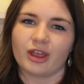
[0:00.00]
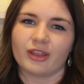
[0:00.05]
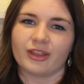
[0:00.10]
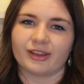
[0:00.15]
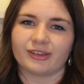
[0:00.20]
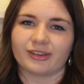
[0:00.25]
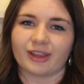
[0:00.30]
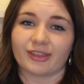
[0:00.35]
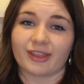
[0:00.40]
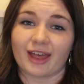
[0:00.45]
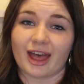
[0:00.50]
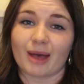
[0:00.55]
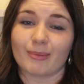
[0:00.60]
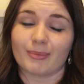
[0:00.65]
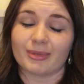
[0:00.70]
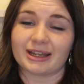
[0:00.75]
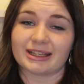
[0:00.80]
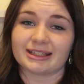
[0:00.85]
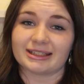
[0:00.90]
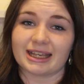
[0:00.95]
things like that,
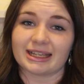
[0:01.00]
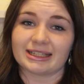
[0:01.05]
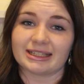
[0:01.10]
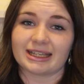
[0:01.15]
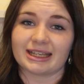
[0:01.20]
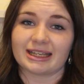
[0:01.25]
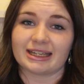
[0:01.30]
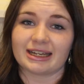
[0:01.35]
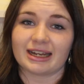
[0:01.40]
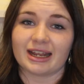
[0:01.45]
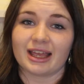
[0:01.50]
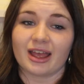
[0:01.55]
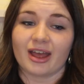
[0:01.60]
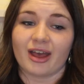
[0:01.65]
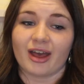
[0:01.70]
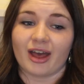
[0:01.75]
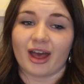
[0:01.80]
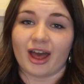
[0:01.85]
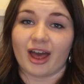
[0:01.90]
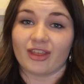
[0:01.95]
but it's set in
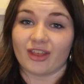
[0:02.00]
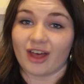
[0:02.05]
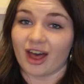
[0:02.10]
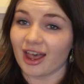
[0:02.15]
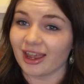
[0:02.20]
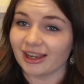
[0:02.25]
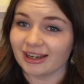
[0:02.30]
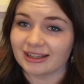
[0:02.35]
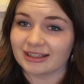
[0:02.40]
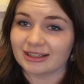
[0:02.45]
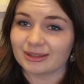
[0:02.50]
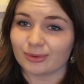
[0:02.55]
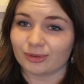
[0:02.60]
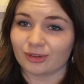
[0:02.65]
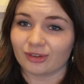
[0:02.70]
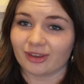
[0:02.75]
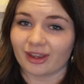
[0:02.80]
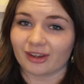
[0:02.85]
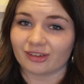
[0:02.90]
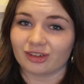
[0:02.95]
the Highlands,
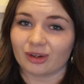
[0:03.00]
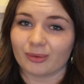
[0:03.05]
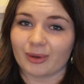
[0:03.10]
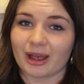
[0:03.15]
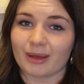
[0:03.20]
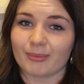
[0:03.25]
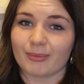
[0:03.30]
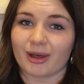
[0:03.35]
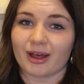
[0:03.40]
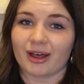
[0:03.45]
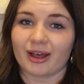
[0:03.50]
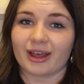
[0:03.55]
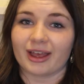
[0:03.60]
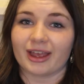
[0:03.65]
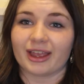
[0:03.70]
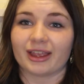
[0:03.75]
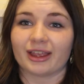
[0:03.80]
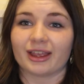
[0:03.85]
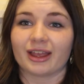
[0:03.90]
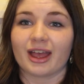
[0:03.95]
which is actually where
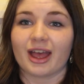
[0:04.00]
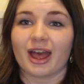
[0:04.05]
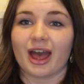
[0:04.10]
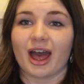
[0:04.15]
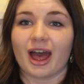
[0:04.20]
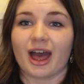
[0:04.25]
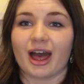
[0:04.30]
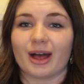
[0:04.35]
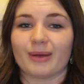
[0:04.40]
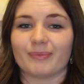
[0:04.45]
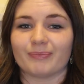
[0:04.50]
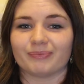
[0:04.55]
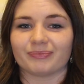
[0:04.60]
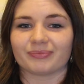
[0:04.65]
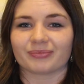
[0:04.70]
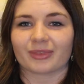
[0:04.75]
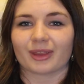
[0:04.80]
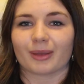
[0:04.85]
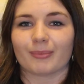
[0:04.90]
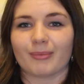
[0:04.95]
my
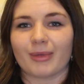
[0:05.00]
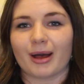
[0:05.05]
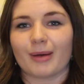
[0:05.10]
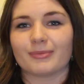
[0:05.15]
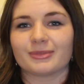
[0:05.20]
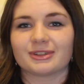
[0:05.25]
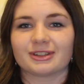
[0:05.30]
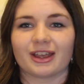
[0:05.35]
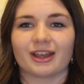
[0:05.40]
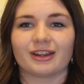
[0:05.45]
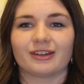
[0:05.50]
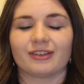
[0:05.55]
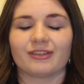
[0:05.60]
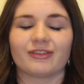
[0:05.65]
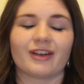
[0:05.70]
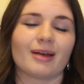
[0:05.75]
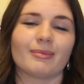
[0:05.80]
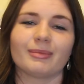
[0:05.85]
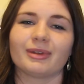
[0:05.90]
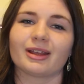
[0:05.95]
mum's side of the
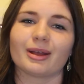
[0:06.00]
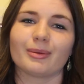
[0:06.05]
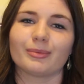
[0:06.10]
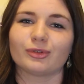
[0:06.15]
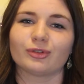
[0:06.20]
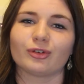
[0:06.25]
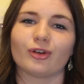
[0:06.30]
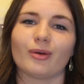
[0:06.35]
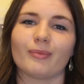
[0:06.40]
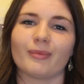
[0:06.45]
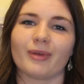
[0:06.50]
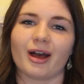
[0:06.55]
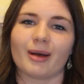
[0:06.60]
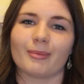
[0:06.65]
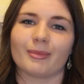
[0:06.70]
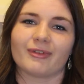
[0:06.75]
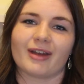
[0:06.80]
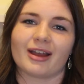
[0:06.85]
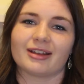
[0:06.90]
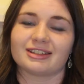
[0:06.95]
family comes from,
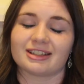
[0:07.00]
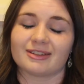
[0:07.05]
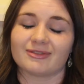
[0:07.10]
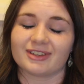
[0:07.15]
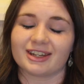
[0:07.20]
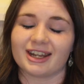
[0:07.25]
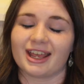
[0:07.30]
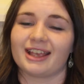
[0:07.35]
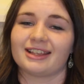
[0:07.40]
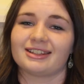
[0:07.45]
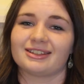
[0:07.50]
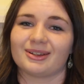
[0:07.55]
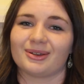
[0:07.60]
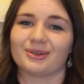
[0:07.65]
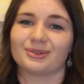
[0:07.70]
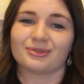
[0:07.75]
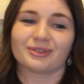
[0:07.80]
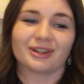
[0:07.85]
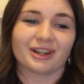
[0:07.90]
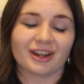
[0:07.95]
around Inverness. So it
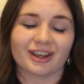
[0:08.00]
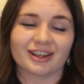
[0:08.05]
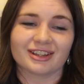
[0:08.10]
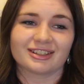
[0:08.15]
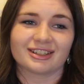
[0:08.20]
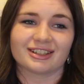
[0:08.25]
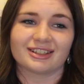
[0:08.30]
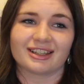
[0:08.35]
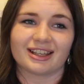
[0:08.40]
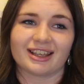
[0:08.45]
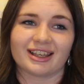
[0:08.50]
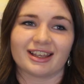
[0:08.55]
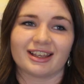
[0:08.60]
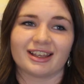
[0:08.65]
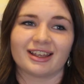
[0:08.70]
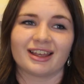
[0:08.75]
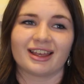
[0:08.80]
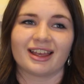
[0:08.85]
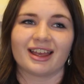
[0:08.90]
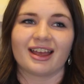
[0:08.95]
was really nice to
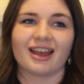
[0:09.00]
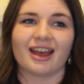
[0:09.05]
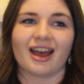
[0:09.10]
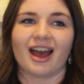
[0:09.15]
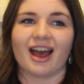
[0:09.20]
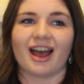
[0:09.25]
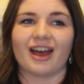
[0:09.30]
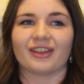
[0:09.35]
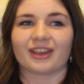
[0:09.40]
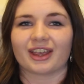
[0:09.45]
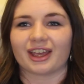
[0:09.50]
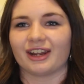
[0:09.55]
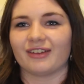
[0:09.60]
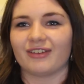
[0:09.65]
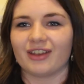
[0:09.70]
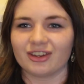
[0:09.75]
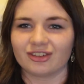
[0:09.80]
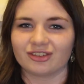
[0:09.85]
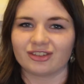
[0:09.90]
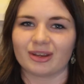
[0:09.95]
see the kind of
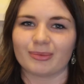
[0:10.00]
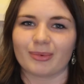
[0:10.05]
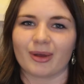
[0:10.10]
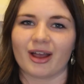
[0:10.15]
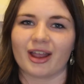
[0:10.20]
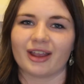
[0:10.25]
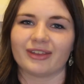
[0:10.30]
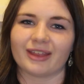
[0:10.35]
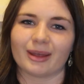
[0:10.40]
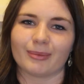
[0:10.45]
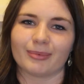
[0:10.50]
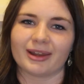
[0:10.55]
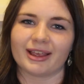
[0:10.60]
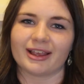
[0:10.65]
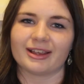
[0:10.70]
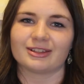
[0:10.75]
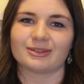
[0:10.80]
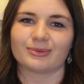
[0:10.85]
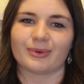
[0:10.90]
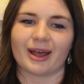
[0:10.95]
history behind that
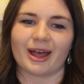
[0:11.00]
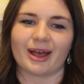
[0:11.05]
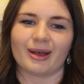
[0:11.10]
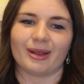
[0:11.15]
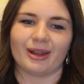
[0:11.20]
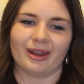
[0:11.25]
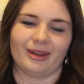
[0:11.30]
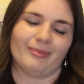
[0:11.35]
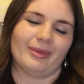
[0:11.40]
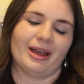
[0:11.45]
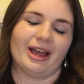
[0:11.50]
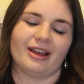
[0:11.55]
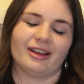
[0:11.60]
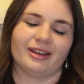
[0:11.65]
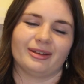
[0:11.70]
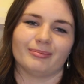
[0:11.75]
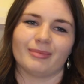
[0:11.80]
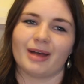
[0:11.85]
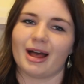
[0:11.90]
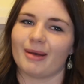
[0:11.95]
place where
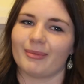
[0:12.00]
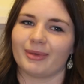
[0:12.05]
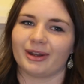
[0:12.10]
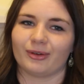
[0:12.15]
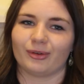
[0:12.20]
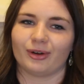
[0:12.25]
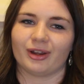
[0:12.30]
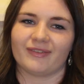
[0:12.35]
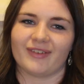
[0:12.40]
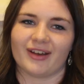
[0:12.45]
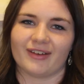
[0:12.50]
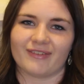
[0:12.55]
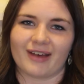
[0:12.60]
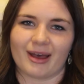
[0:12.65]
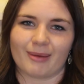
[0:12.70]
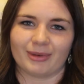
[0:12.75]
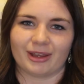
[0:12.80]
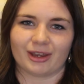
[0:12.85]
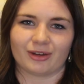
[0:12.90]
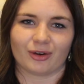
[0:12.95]
my mum and all of her
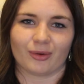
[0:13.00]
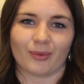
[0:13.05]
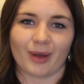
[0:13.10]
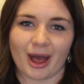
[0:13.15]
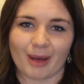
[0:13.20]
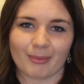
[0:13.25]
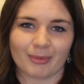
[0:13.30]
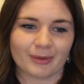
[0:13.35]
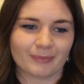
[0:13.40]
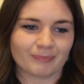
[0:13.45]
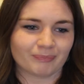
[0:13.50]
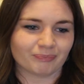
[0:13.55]
family grew up.